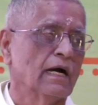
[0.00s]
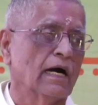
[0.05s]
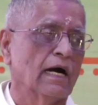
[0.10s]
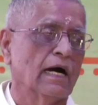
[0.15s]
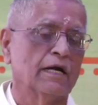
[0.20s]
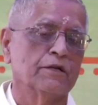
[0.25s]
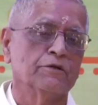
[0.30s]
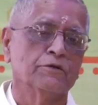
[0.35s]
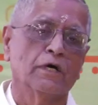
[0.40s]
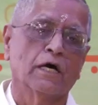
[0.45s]

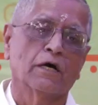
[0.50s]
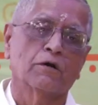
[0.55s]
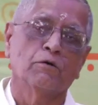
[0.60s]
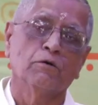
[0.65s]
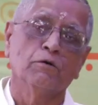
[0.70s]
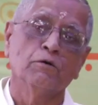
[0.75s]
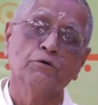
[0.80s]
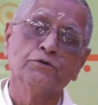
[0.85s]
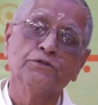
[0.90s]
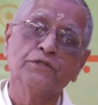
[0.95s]
and you are
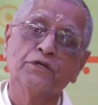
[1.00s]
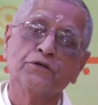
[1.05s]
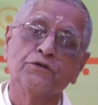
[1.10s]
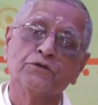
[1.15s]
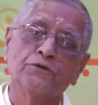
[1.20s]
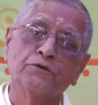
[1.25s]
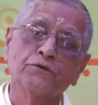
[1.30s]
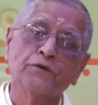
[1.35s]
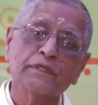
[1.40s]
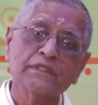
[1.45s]

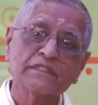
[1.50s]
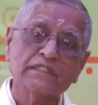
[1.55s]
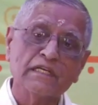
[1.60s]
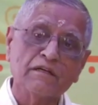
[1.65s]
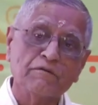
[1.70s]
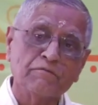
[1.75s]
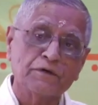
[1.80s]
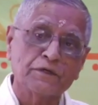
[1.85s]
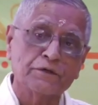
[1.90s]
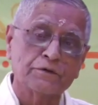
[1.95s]
losing
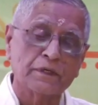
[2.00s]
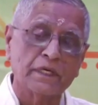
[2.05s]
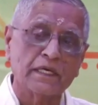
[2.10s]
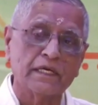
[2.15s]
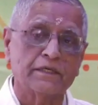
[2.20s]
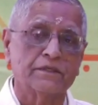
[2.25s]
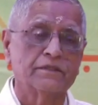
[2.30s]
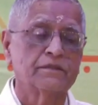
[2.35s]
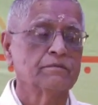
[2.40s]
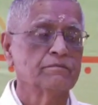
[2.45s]
yourself into
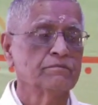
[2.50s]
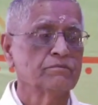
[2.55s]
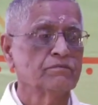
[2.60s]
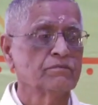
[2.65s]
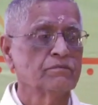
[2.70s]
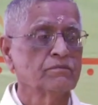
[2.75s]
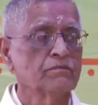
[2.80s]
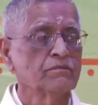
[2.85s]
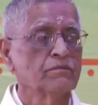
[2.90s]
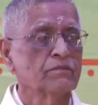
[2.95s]
it.
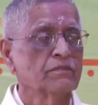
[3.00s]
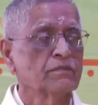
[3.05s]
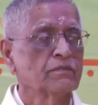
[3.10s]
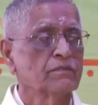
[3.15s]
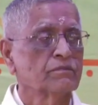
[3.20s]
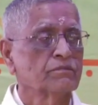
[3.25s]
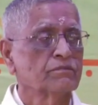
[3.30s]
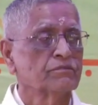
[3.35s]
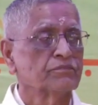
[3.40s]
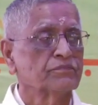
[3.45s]

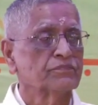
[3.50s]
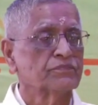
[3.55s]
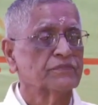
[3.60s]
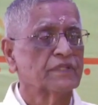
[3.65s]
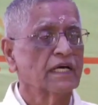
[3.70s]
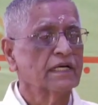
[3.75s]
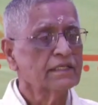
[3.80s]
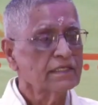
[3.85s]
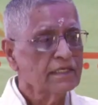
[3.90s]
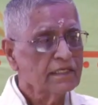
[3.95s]

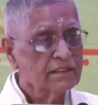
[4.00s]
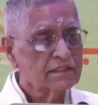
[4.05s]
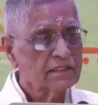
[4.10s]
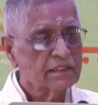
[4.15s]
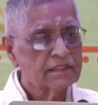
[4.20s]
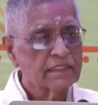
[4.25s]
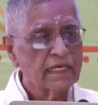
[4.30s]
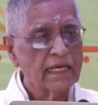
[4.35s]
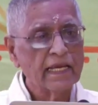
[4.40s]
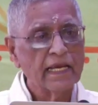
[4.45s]
That is
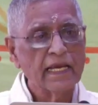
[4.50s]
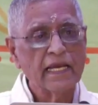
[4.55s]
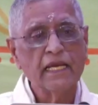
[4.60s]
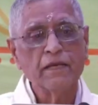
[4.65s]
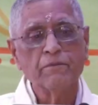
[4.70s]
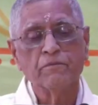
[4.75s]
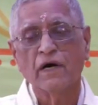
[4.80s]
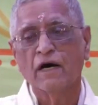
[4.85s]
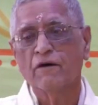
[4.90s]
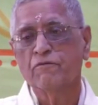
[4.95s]
the
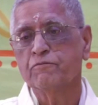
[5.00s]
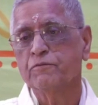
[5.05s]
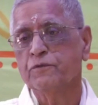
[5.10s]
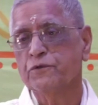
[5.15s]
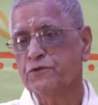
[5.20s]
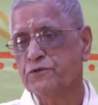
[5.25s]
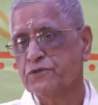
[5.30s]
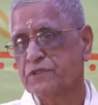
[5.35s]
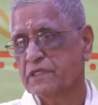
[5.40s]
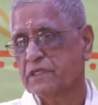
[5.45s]
aim of
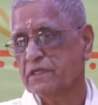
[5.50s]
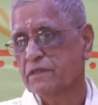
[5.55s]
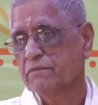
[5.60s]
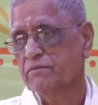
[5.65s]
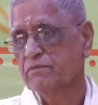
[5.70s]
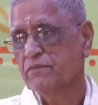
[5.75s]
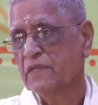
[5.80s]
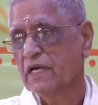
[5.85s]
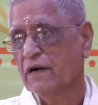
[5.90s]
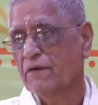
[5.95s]
music.
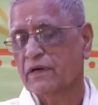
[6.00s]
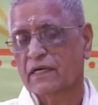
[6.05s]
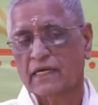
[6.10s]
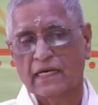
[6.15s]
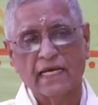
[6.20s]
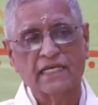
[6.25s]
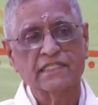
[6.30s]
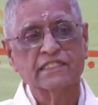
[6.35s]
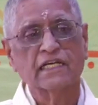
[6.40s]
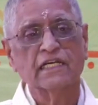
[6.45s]
Or
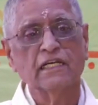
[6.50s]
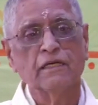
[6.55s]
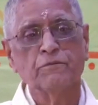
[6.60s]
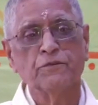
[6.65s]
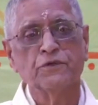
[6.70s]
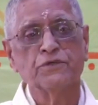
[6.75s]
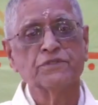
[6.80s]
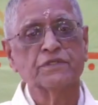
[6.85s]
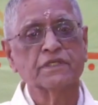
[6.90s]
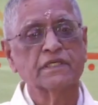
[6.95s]
classical
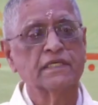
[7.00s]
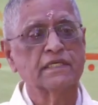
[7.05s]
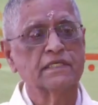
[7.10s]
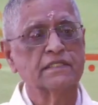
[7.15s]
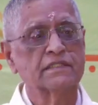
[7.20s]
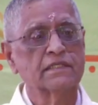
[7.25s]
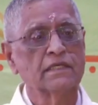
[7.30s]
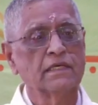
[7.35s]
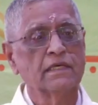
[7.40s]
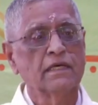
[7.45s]
music
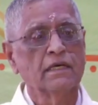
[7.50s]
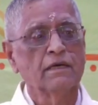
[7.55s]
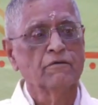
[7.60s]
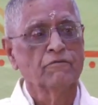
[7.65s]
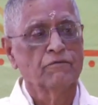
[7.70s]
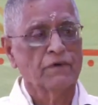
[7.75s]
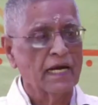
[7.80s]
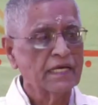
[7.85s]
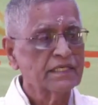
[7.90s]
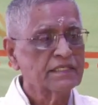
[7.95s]
is
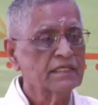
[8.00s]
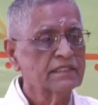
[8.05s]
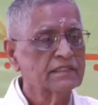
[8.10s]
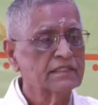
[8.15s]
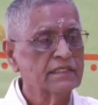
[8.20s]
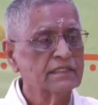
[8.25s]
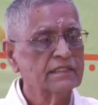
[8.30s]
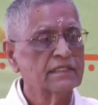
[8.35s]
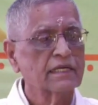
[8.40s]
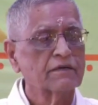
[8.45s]
fashioned
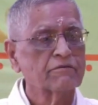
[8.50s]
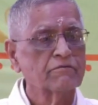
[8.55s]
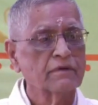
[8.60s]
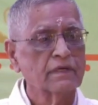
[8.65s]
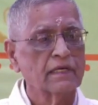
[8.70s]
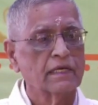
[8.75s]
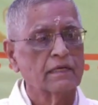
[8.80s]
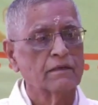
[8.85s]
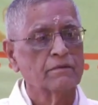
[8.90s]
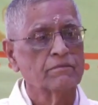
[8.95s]
in that
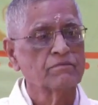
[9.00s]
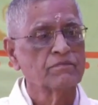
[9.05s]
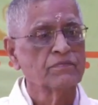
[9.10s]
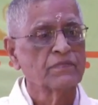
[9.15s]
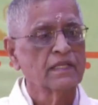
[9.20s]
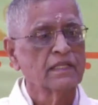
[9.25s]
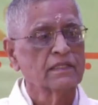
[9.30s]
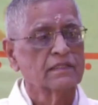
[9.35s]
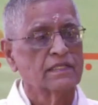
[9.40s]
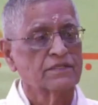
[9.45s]
way.
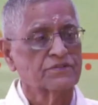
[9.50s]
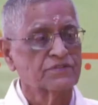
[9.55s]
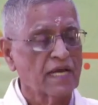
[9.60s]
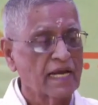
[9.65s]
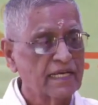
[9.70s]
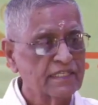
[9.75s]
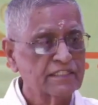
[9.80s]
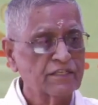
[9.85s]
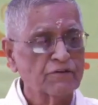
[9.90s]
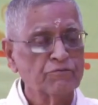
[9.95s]
The
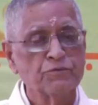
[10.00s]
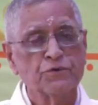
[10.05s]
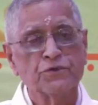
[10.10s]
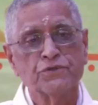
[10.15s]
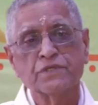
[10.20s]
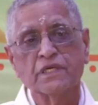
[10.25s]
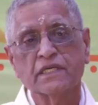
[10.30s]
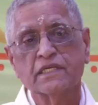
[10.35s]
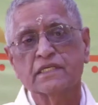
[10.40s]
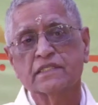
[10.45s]
science of
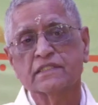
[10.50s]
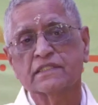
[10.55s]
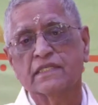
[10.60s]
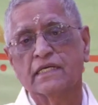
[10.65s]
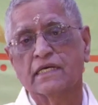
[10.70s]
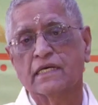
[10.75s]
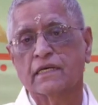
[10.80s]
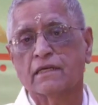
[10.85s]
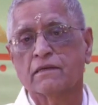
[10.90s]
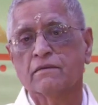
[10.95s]
music is
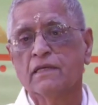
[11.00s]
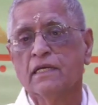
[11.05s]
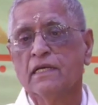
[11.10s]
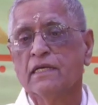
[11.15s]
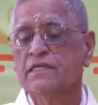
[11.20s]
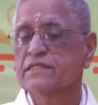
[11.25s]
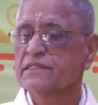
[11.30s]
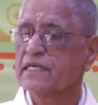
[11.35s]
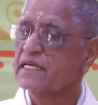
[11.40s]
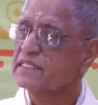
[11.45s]
there.
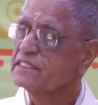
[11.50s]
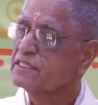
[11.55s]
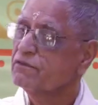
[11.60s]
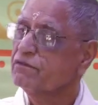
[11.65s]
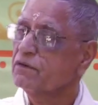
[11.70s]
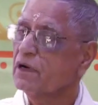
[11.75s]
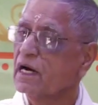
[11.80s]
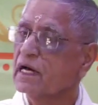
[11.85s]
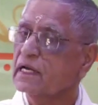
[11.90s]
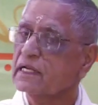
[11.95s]
Science of
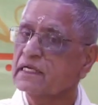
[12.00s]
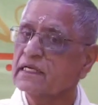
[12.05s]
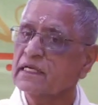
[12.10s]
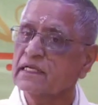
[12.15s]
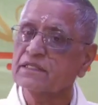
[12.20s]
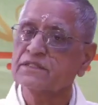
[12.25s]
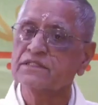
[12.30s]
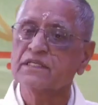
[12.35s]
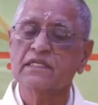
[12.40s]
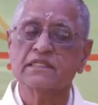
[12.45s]

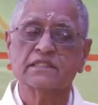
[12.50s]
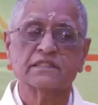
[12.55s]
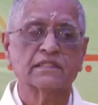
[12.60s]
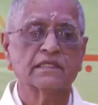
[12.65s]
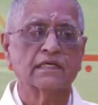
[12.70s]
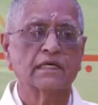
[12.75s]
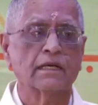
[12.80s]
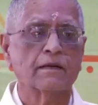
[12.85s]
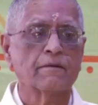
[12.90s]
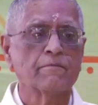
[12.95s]
architecture is
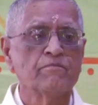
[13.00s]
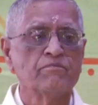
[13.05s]
there.